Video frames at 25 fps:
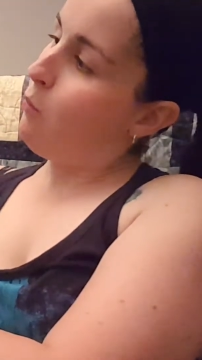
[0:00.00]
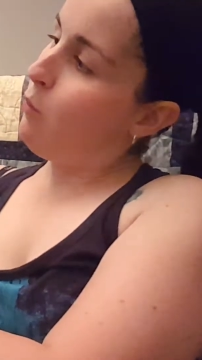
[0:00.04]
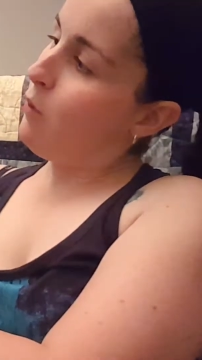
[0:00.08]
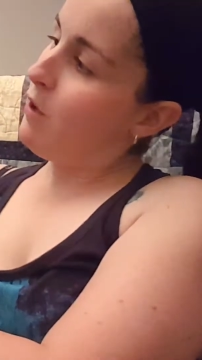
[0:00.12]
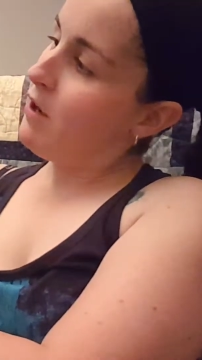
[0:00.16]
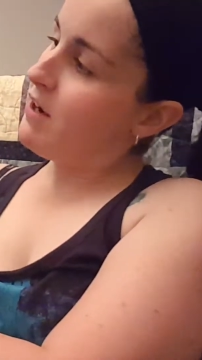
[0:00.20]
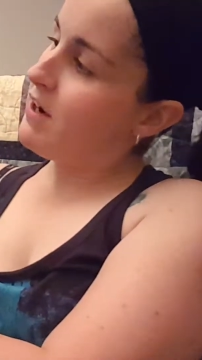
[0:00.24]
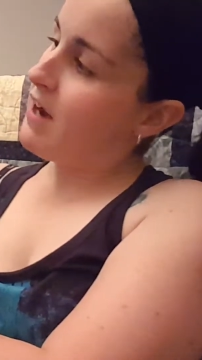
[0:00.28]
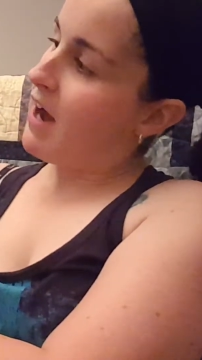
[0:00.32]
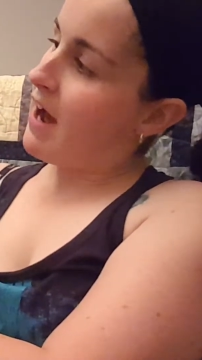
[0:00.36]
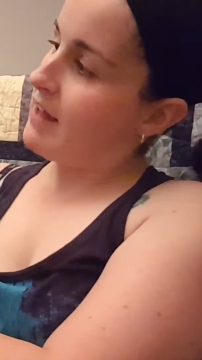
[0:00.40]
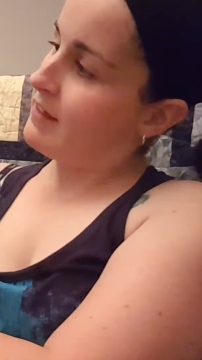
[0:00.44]

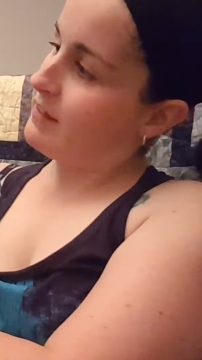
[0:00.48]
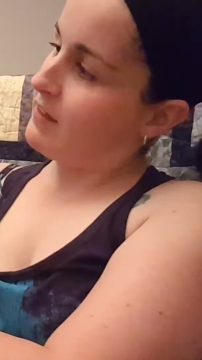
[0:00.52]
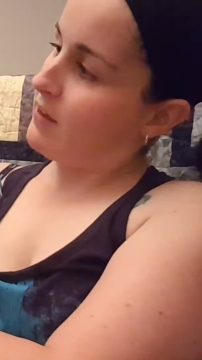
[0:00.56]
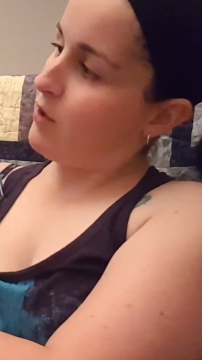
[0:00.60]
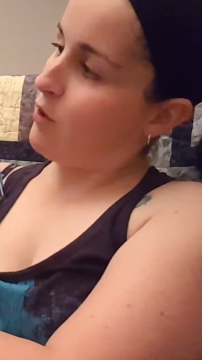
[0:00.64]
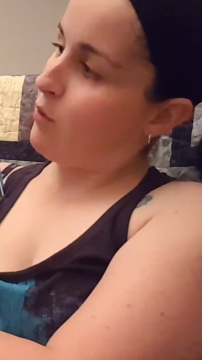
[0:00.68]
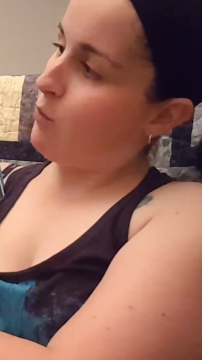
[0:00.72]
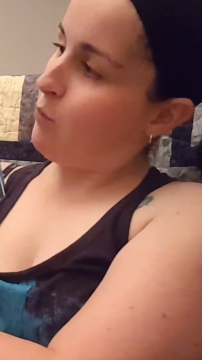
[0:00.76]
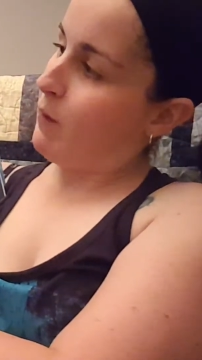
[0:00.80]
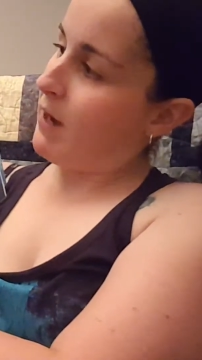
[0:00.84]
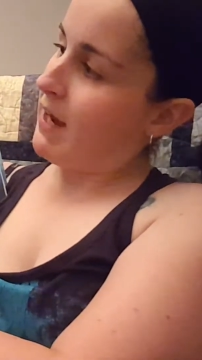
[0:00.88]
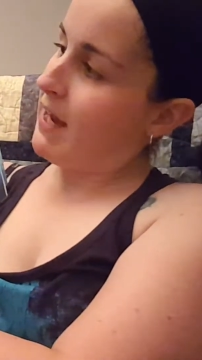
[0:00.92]
We're not
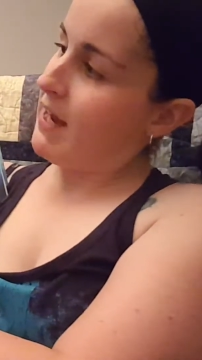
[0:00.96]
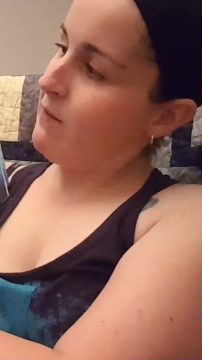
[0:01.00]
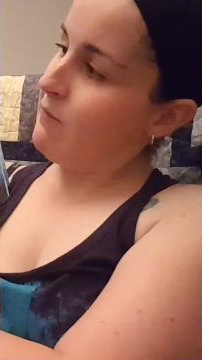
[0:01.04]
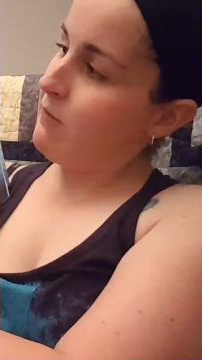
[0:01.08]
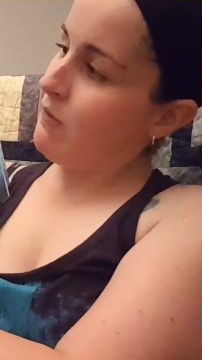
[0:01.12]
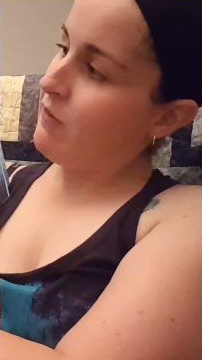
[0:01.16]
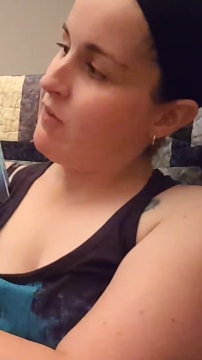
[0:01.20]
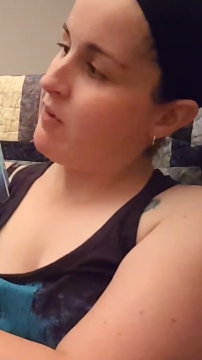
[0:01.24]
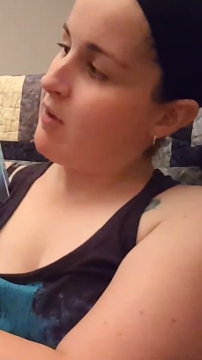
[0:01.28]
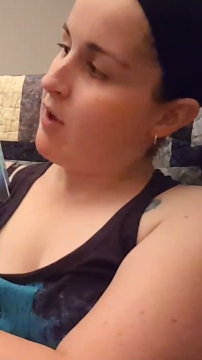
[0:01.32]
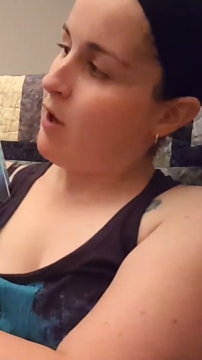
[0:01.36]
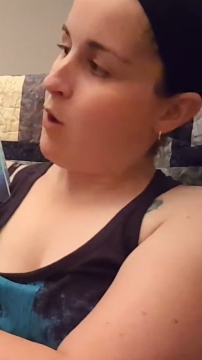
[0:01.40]
little
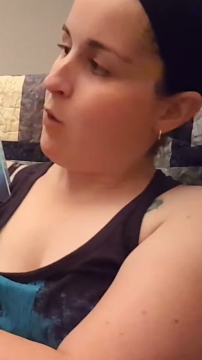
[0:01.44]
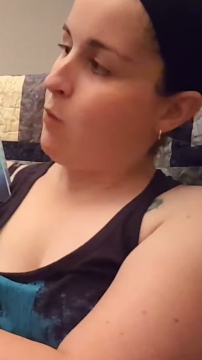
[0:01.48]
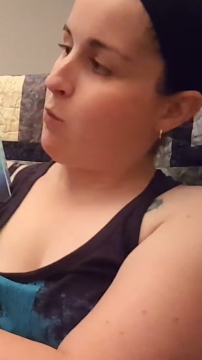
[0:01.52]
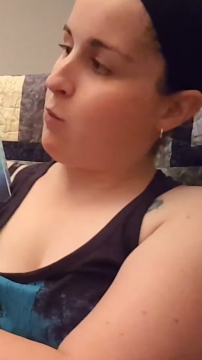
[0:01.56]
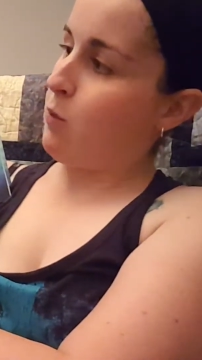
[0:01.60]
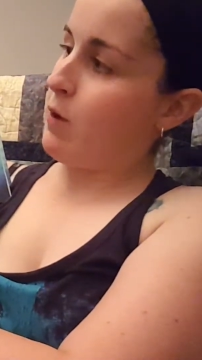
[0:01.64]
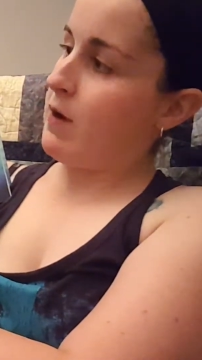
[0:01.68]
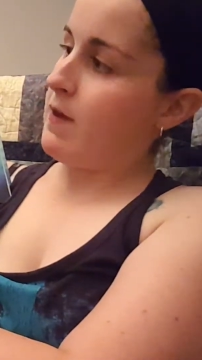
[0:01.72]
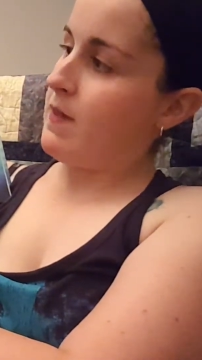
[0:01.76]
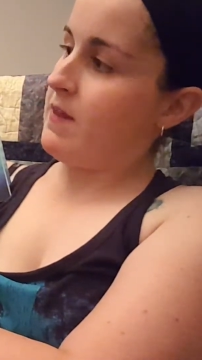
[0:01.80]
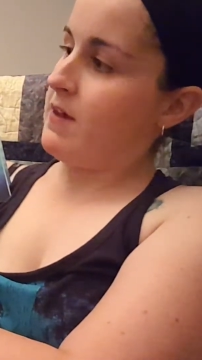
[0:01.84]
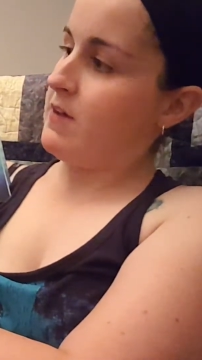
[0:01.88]
waves,
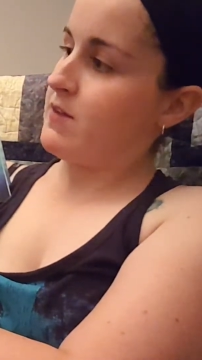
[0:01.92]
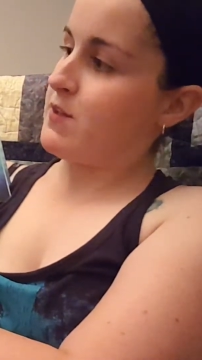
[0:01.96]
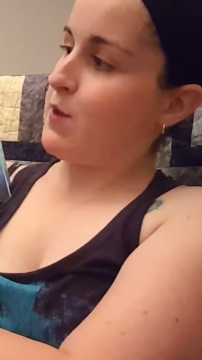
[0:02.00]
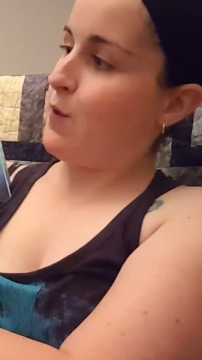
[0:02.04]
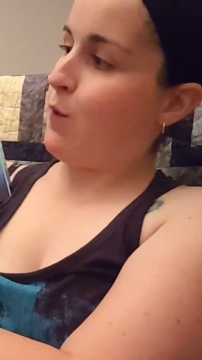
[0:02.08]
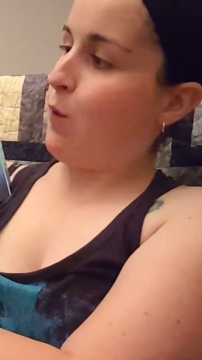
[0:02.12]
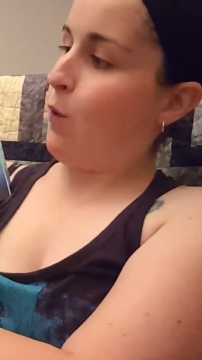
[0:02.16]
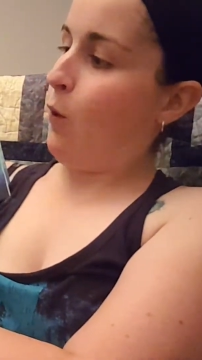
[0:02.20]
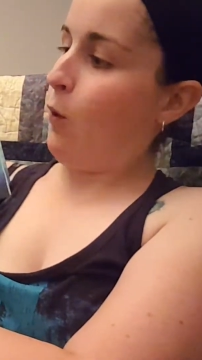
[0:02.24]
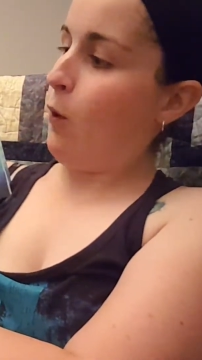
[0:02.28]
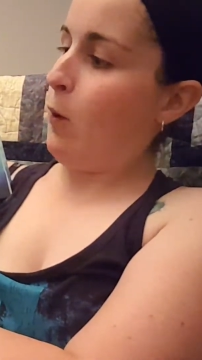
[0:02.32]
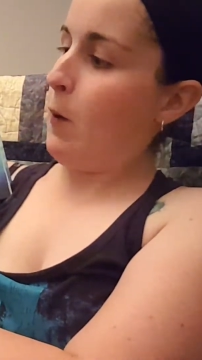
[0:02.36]
we're
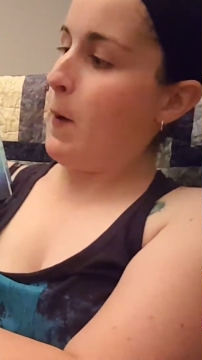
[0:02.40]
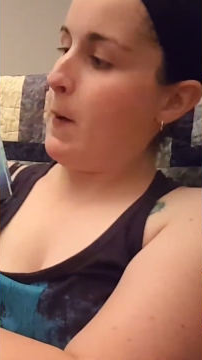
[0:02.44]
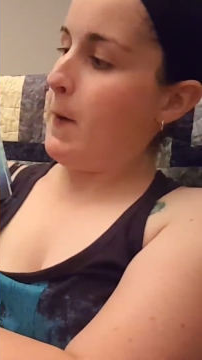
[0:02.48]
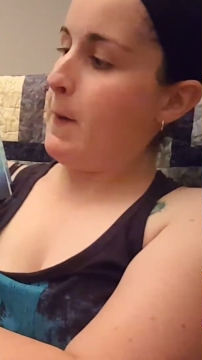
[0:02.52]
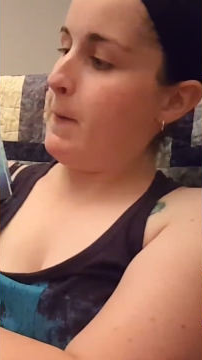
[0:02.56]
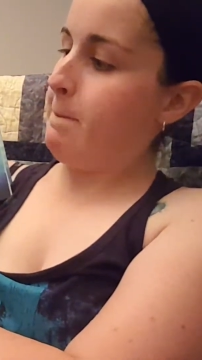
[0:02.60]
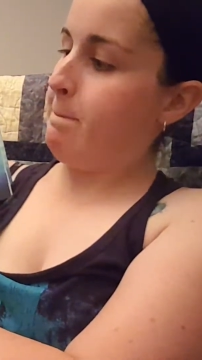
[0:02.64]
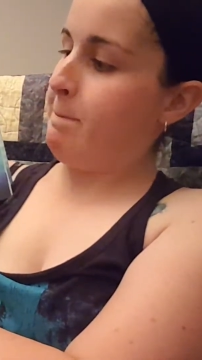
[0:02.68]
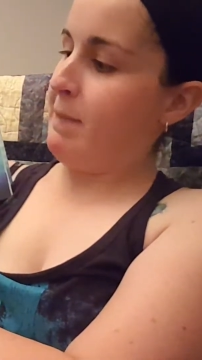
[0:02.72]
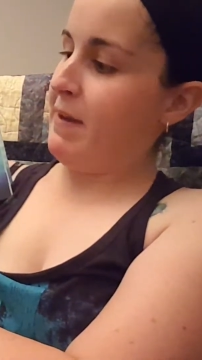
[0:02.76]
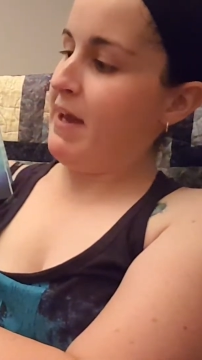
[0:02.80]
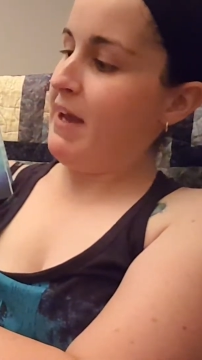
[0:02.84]
this
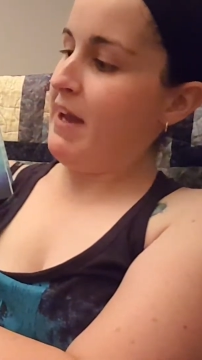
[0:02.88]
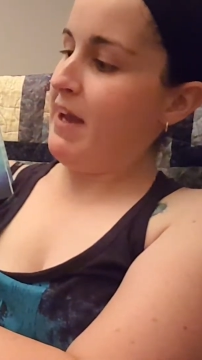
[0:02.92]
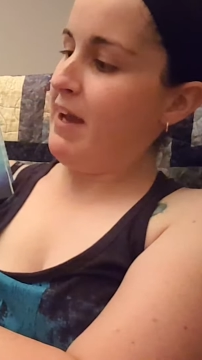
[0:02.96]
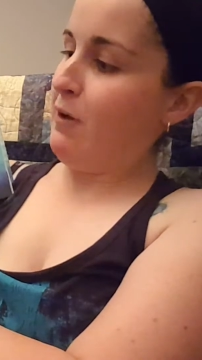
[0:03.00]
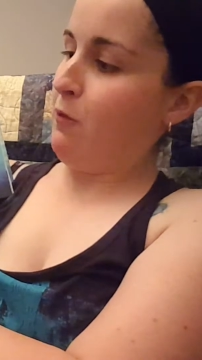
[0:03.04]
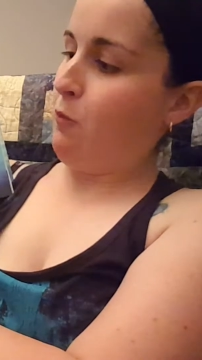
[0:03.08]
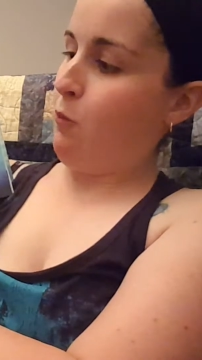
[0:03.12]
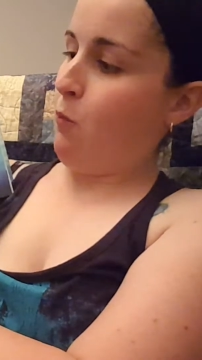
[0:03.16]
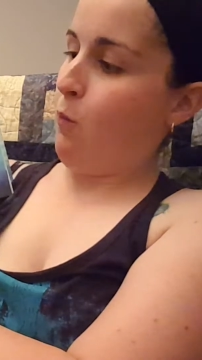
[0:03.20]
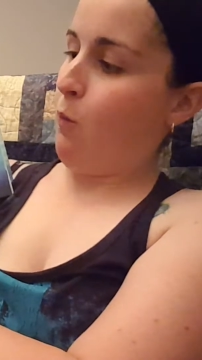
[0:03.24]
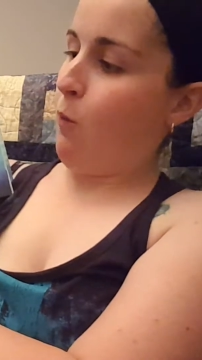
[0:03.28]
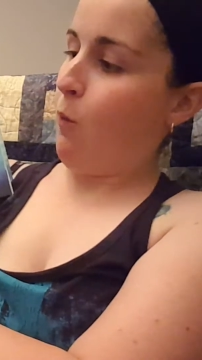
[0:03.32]
whole
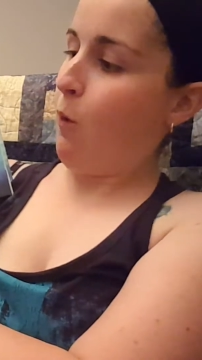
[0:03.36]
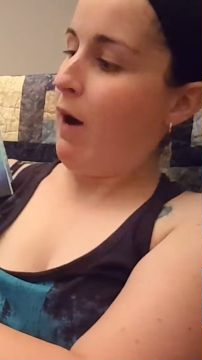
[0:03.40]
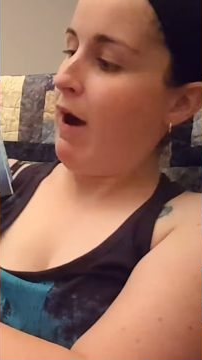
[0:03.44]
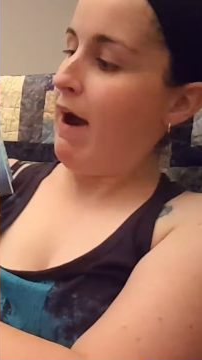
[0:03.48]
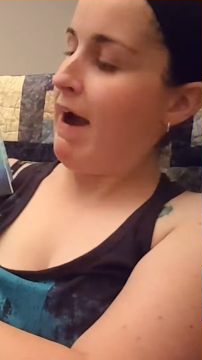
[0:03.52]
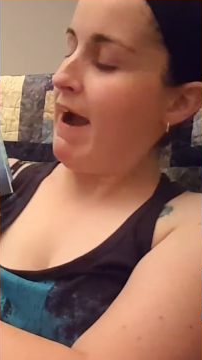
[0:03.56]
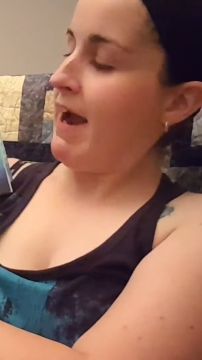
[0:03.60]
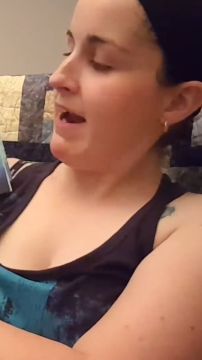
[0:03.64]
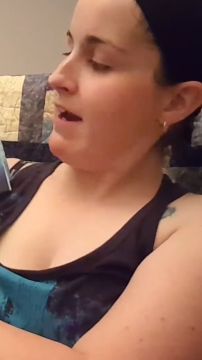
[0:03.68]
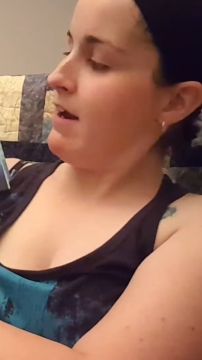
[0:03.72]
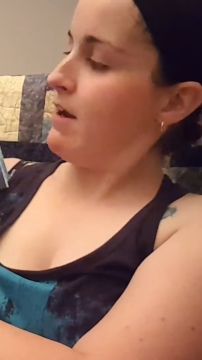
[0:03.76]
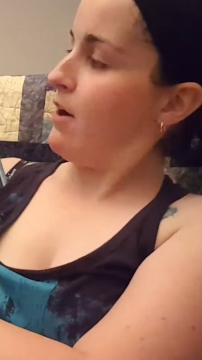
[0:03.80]
big
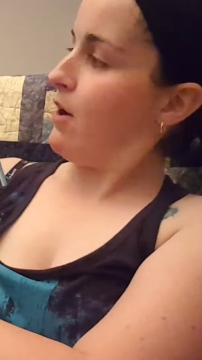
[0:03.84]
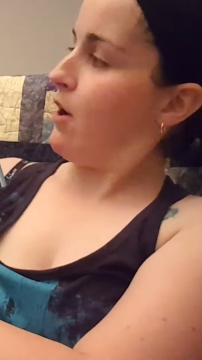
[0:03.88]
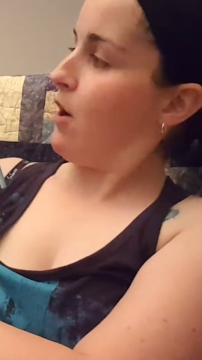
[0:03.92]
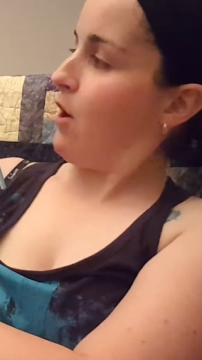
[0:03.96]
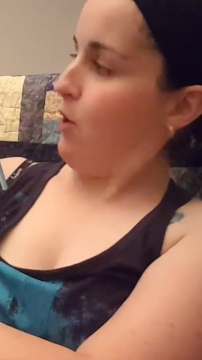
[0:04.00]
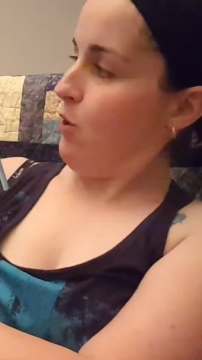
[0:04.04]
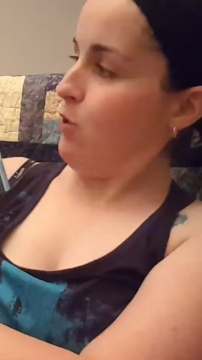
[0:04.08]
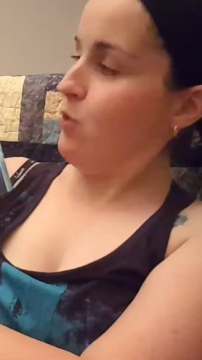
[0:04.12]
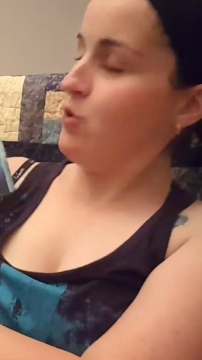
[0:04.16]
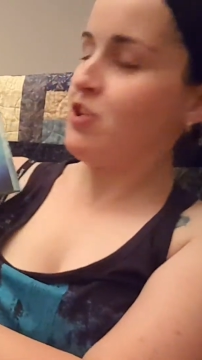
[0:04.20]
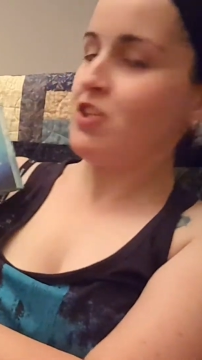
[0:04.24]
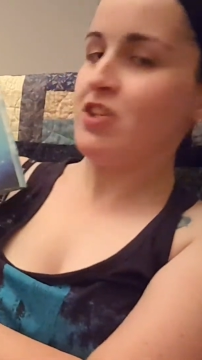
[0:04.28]
wide
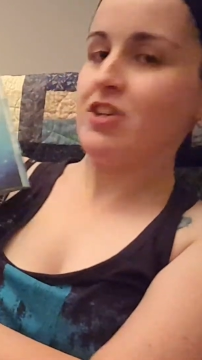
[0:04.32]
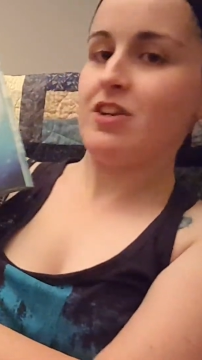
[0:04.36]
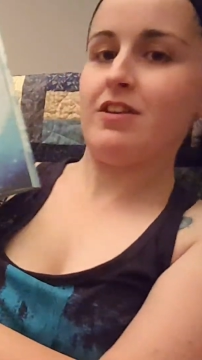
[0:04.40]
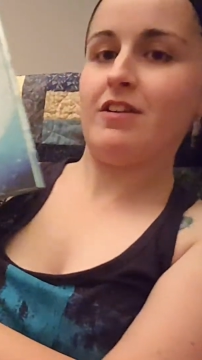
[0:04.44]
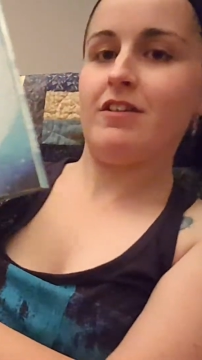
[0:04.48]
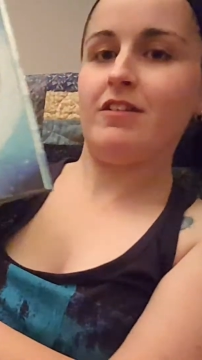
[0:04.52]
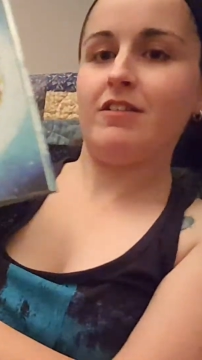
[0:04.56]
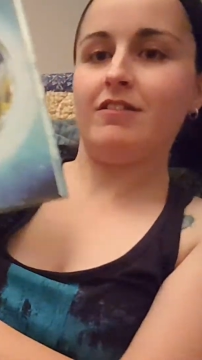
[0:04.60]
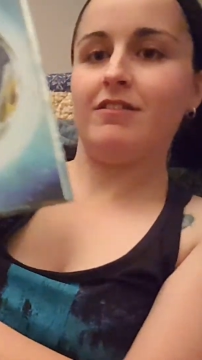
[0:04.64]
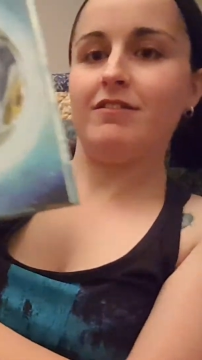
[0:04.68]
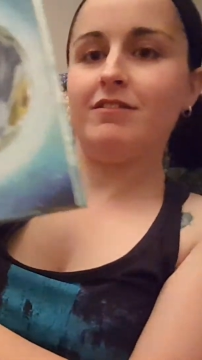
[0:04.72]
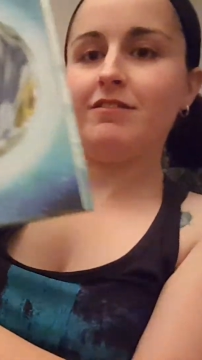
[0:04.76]

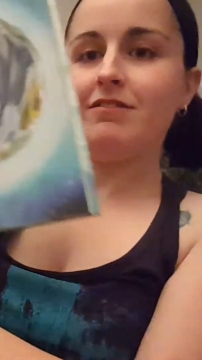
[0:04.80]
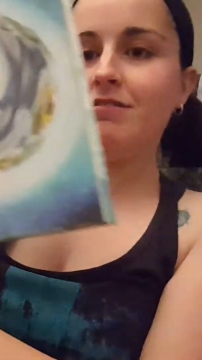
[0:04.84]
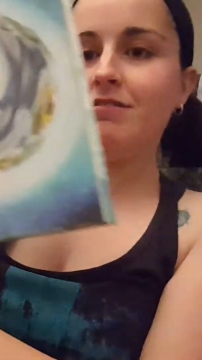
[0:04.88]
ocean.